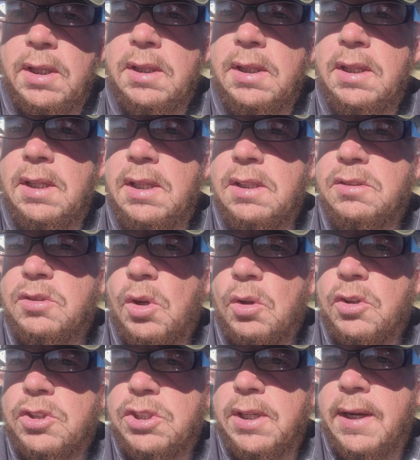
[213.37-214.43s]
in the
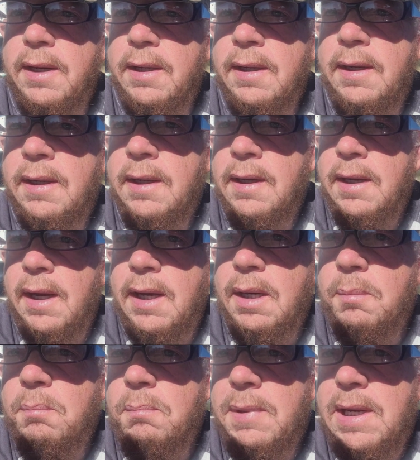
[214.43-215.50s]
solar shed. And
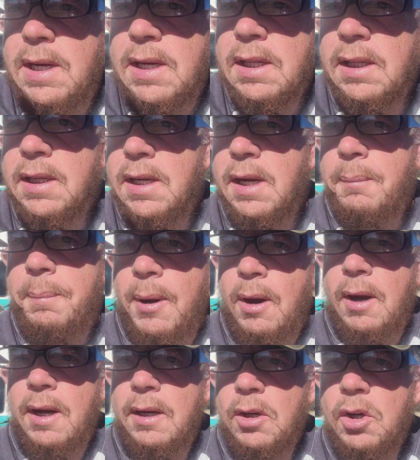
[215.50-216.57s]
immediately
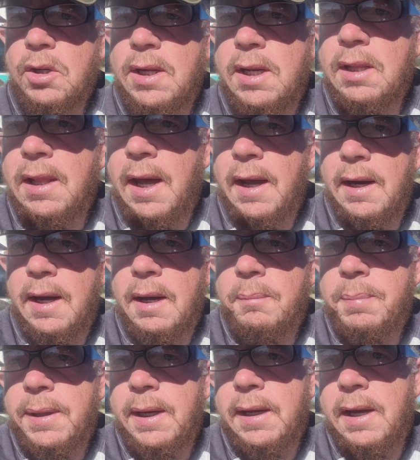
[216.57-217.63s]
upon hooking that
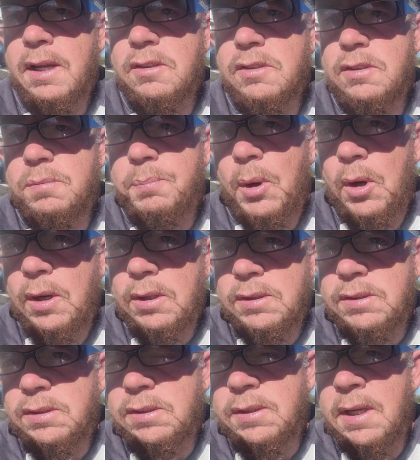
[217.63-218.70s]
up, I got
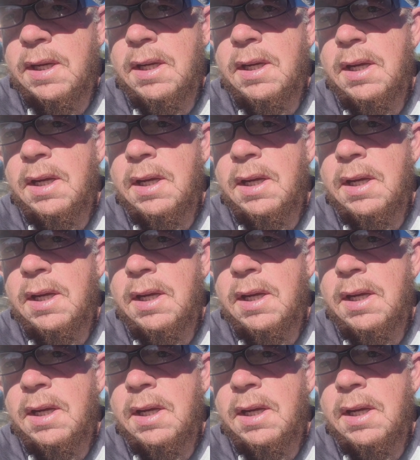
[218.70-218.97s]
sparks